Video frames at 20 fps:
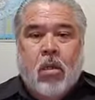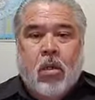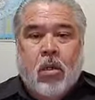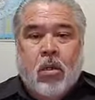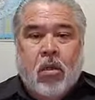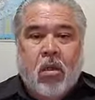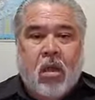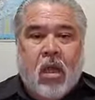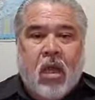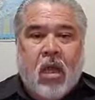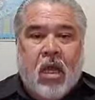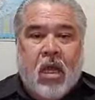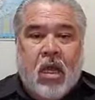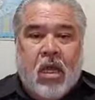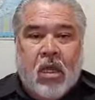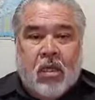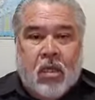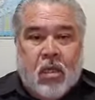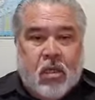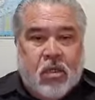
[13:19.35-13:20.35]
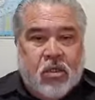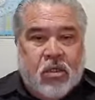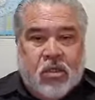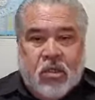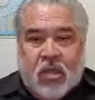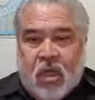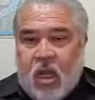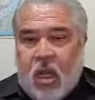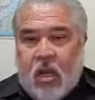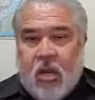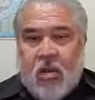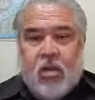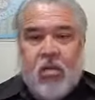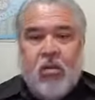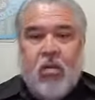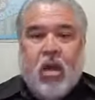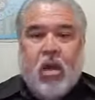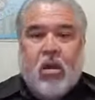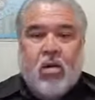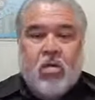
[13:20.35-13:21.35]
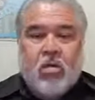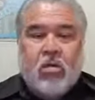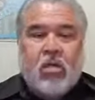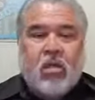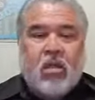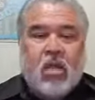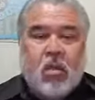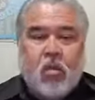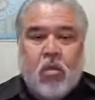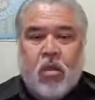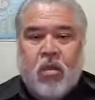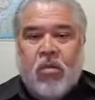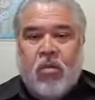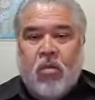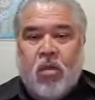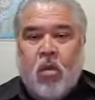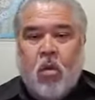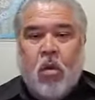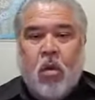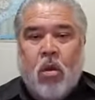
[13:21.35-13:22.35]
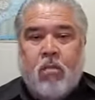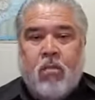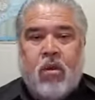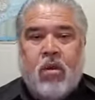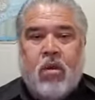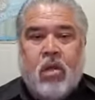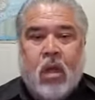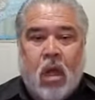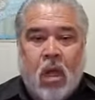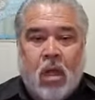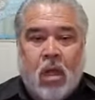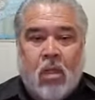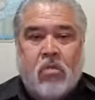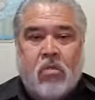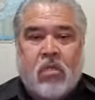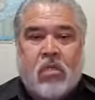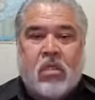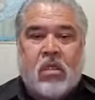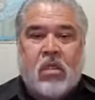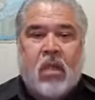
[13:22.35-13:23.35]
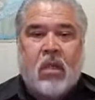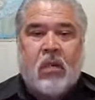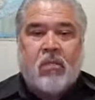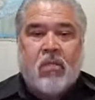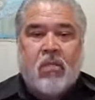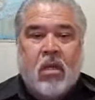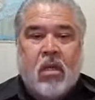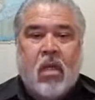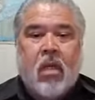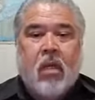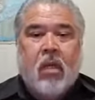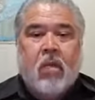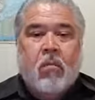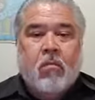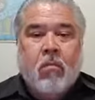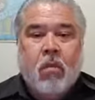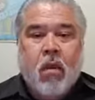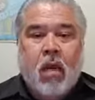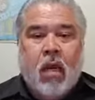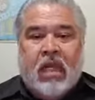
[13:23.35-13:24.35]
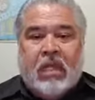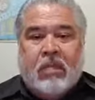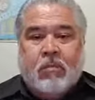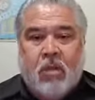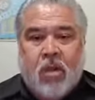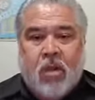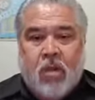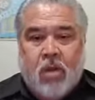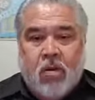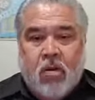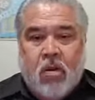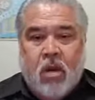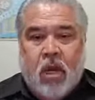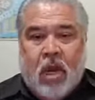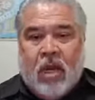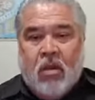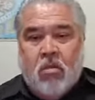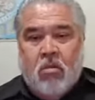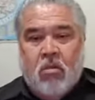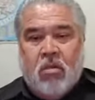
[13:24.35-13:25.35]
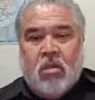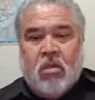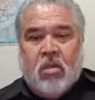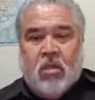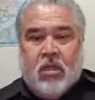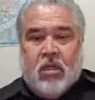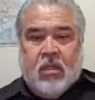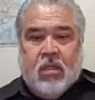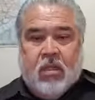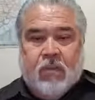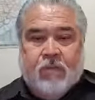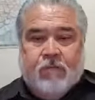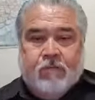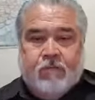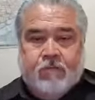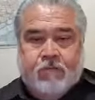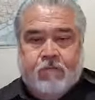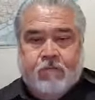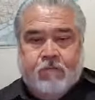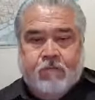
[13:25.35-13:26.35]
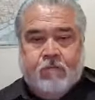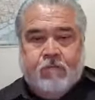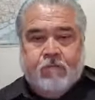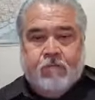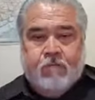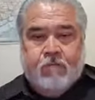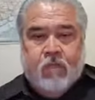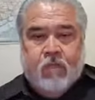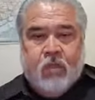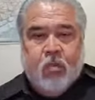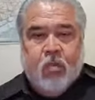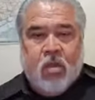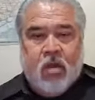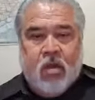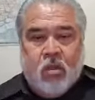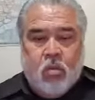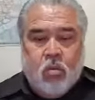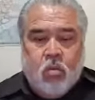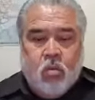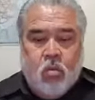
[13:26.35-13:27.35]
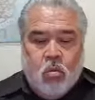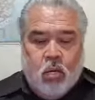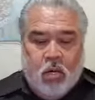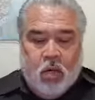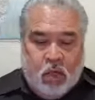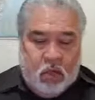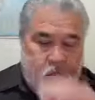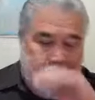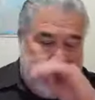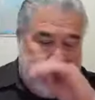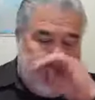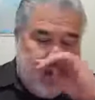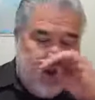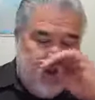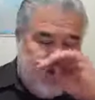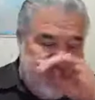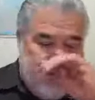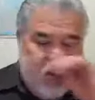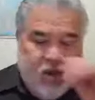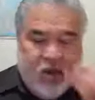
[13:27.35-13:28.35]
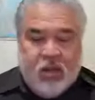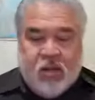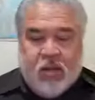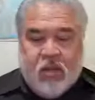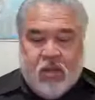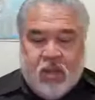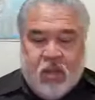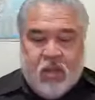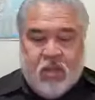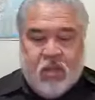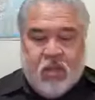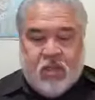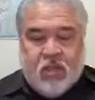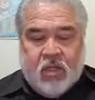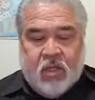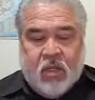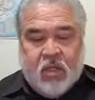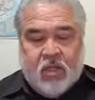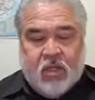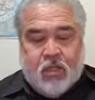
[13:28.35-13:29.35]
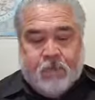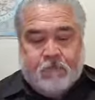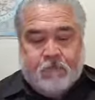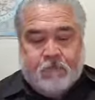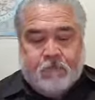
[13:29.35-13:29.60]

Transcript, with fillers: You cannot share your anointing with no one, but others can be blessed by your anointing. We need to we need to be careful on on these things.